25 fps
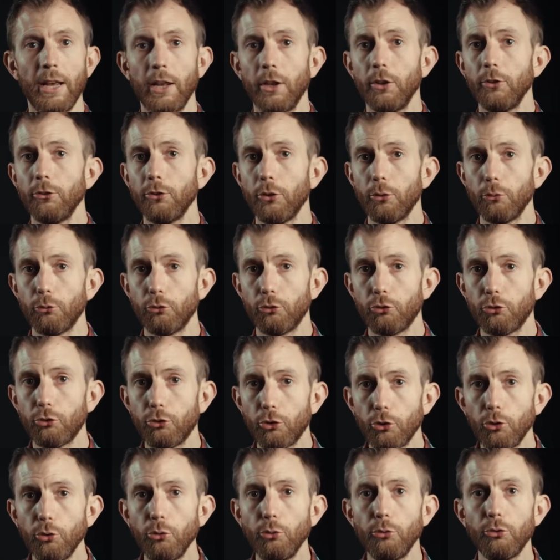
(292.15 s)
So
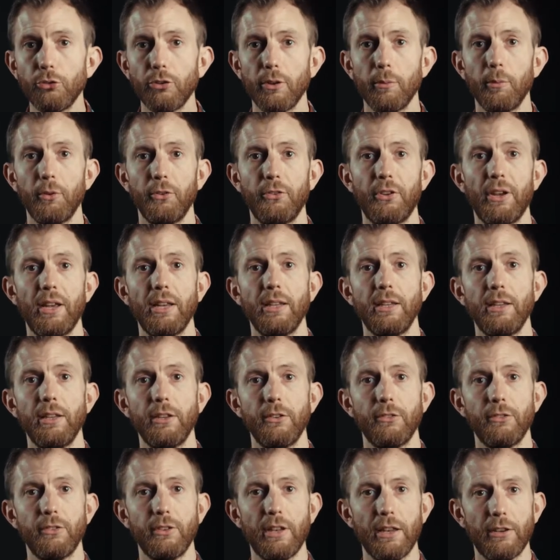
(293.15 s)
2
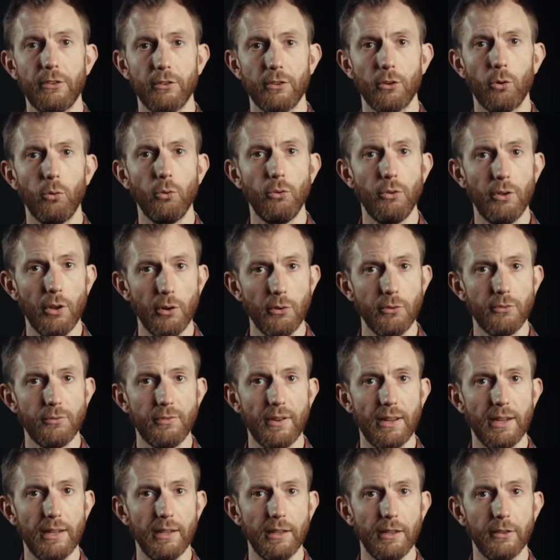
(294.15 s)
simultaneous disk or node
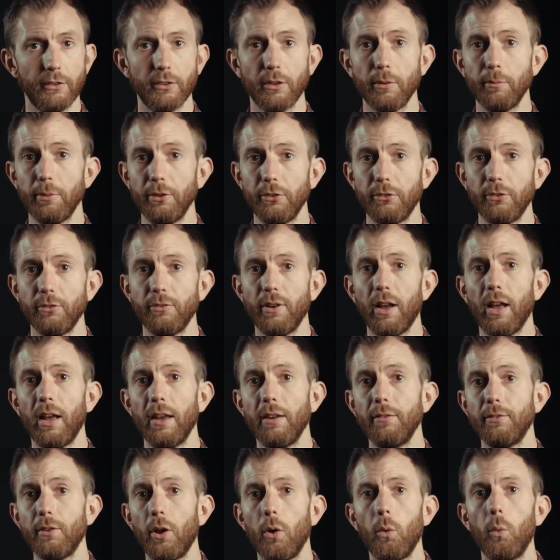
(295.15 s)
failures can be
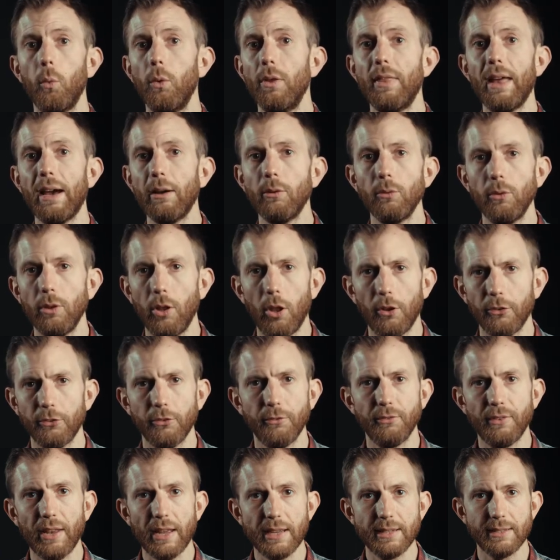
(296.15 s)
survived without loss of
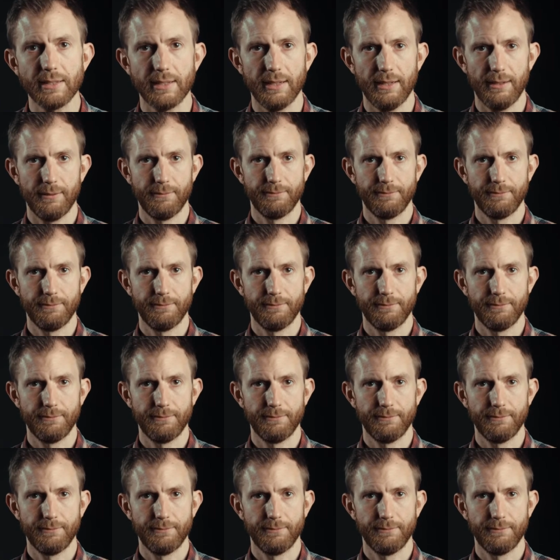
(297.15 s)
data.